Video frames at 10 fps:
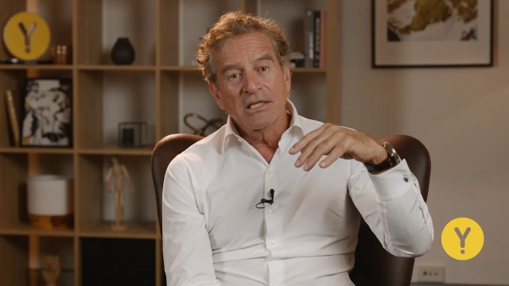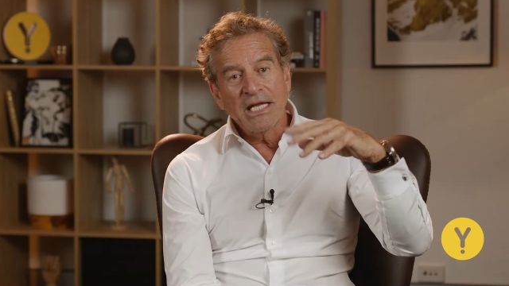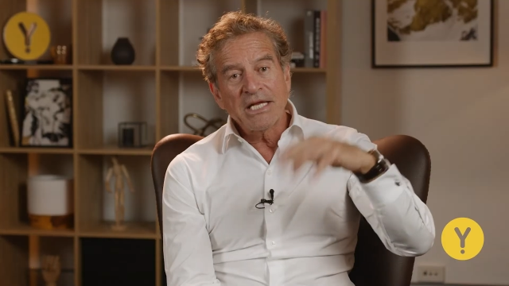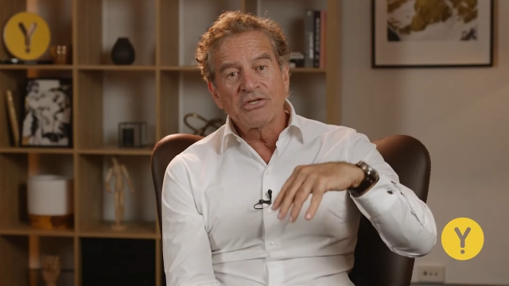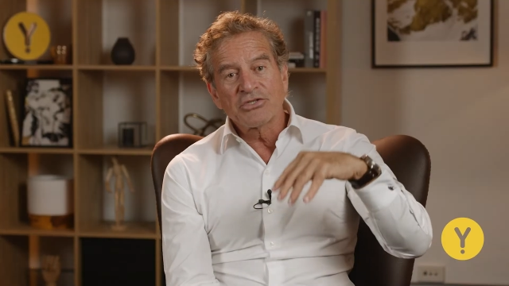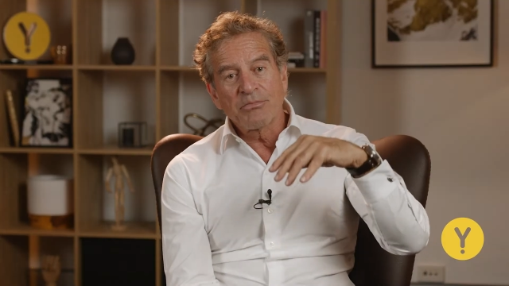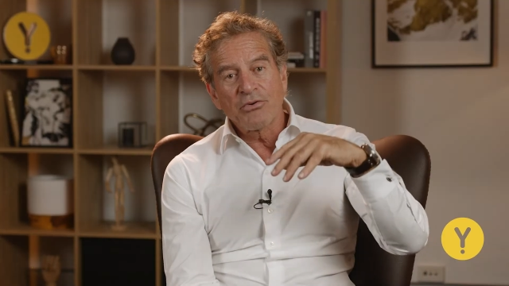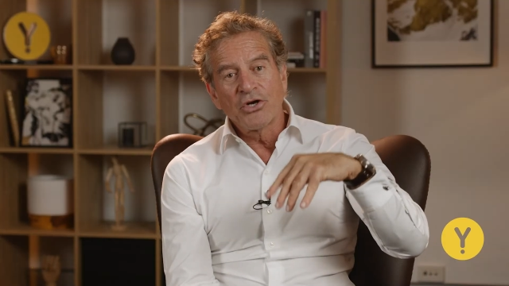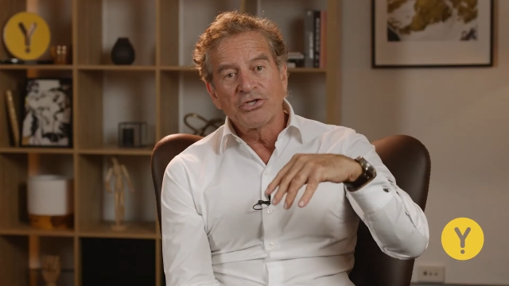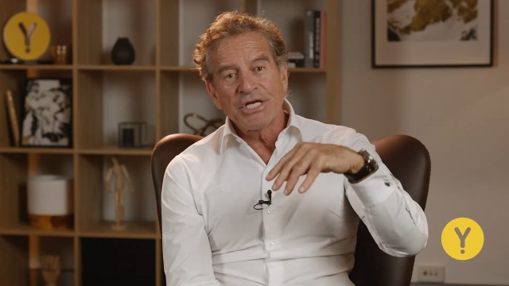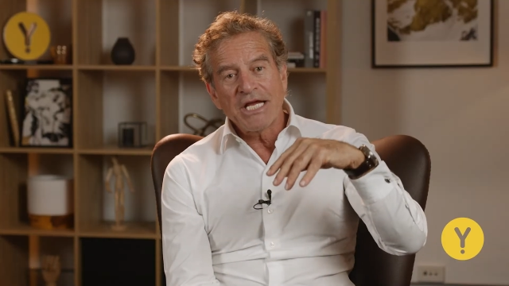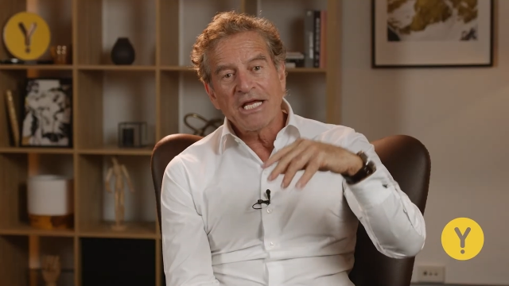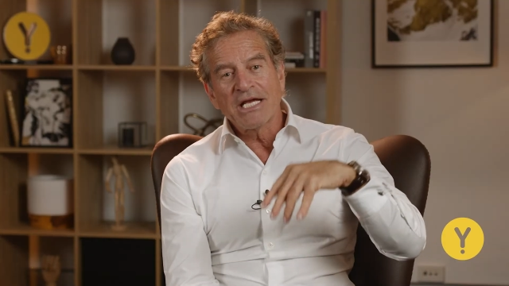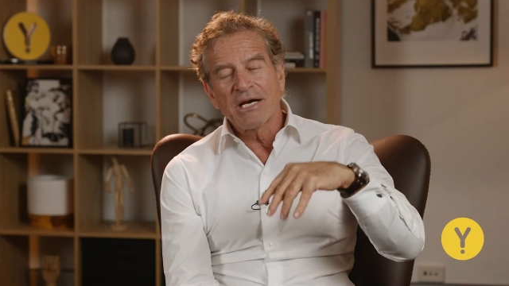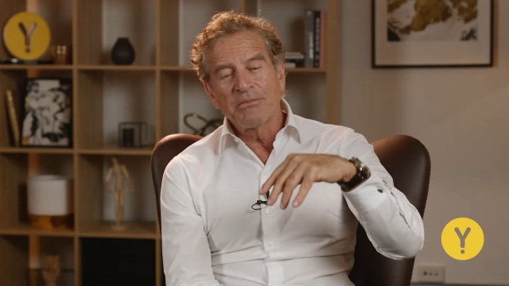lenders approach
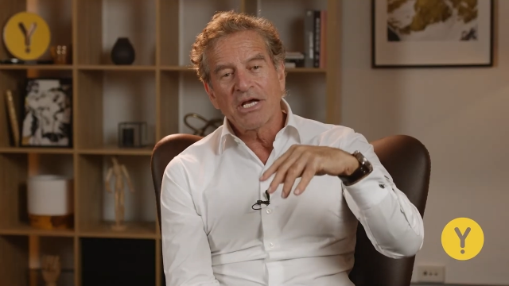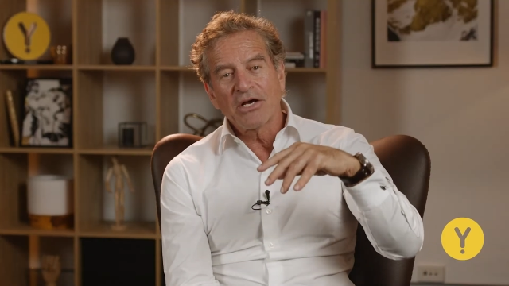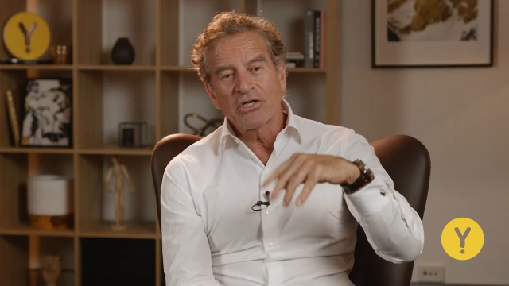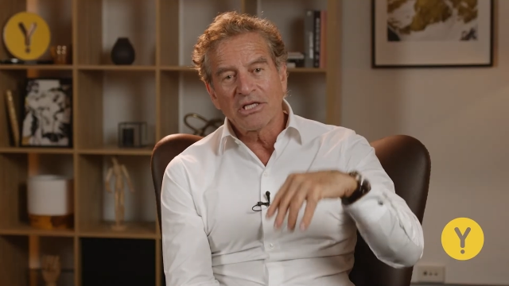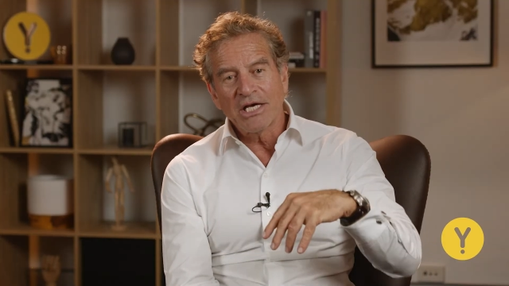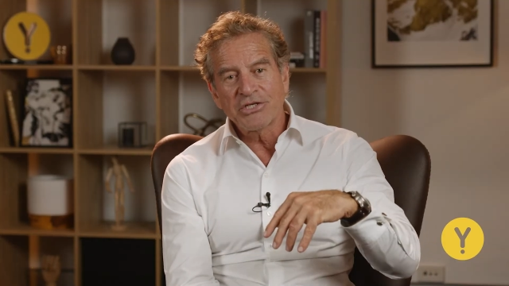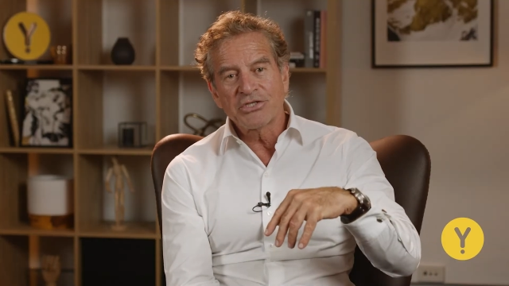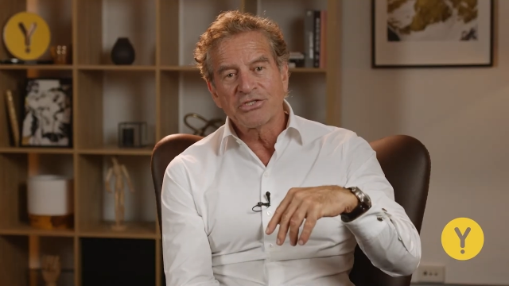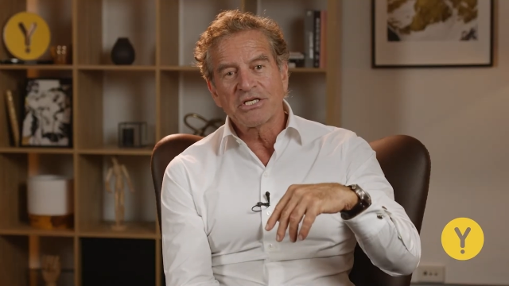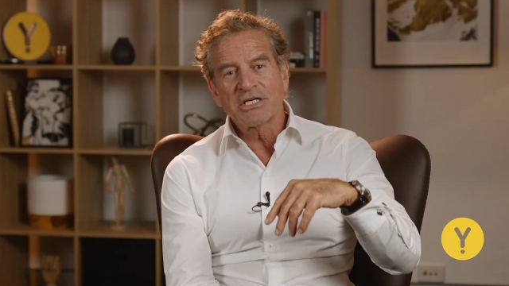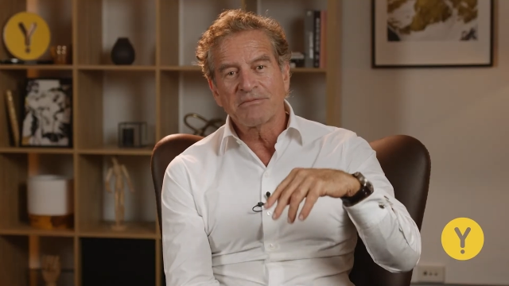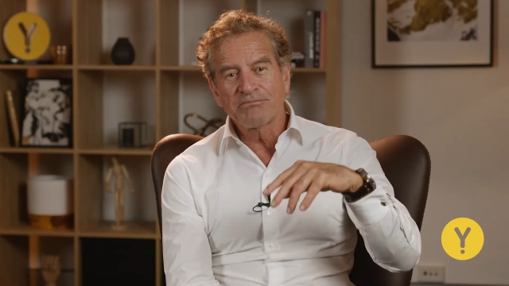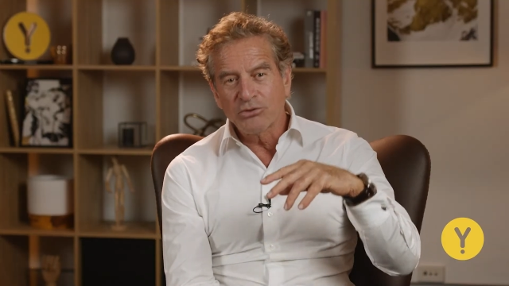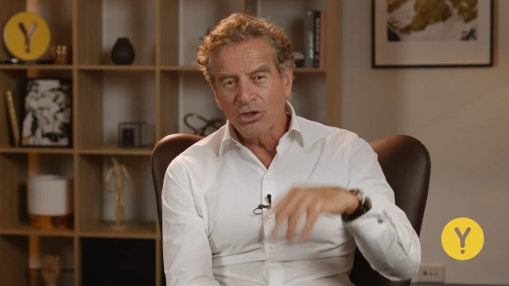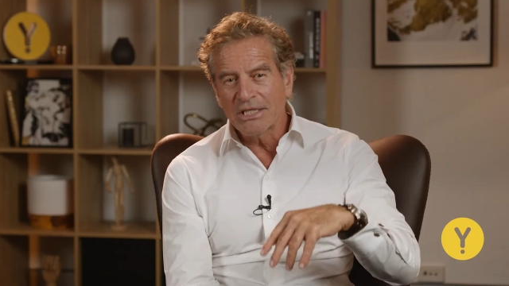income calculations in
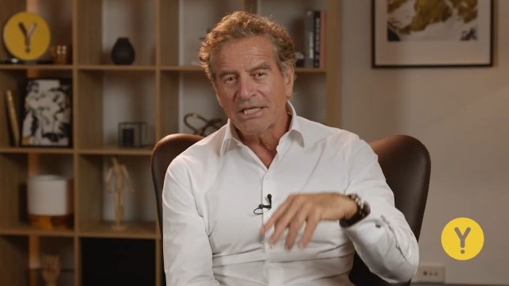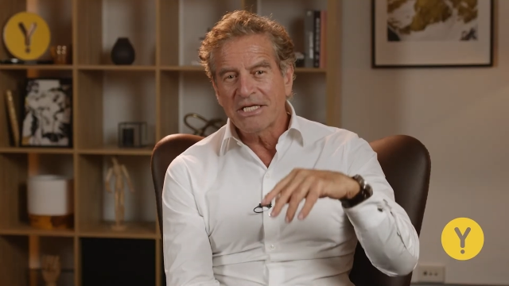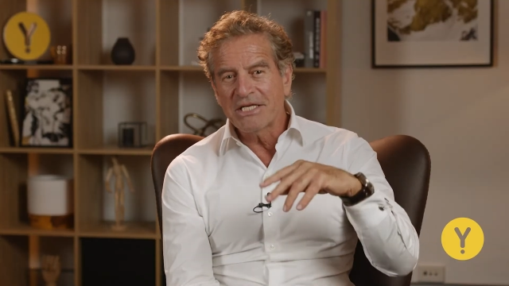completely